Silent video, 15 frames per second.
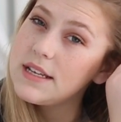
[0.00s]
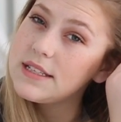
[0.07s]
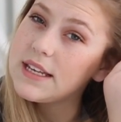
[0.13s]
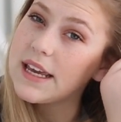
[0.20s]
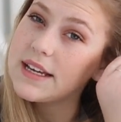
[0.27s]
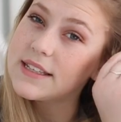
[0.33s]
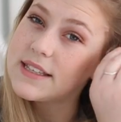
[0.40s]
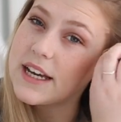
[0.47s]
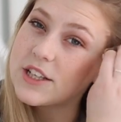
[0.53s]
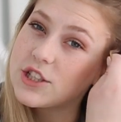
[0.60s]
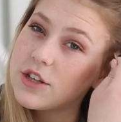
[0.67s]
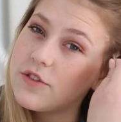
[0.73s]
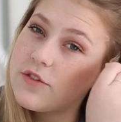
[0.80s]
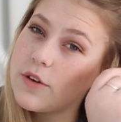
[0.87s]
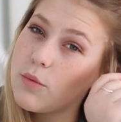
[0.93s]
take a
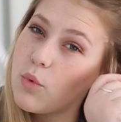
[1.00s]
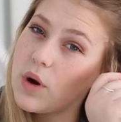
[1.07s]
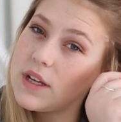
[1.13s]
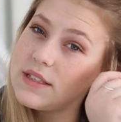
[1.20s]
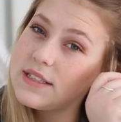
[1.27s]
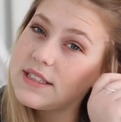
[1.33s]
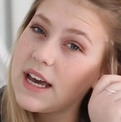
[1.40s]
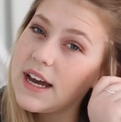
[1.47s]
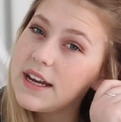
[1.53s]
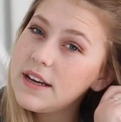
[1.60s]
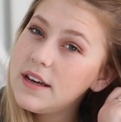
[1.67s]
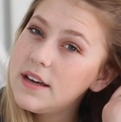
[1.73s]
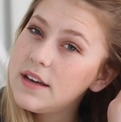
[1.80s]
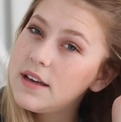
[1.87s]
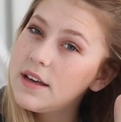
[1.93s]
section from one side,
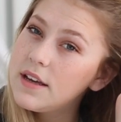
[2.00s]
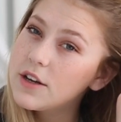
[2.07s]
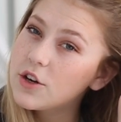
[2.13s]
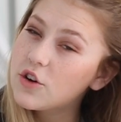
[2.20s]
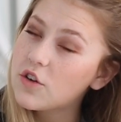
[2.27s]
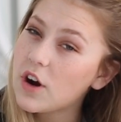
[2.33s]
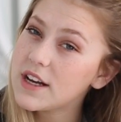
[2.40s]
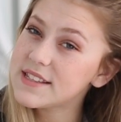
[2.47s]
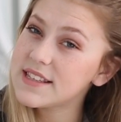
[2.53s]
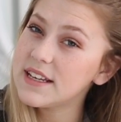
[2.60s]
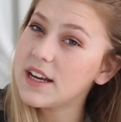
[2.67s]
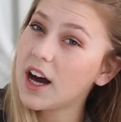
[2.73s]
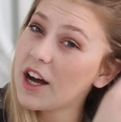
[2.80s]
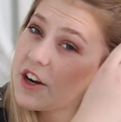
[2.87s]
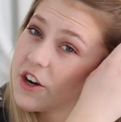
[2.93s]
cross
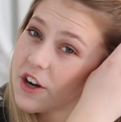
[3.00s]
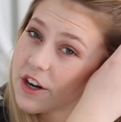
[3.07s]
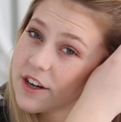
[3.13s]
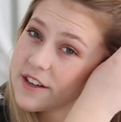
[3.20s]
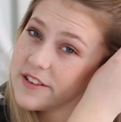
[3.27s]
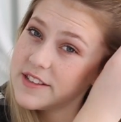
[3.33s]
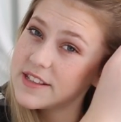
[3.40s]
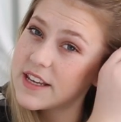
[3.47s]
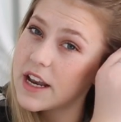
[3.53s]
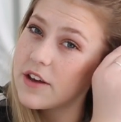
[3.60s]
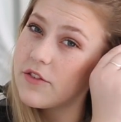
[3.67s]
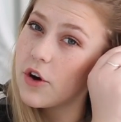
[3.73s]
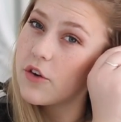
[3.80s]
it under instead of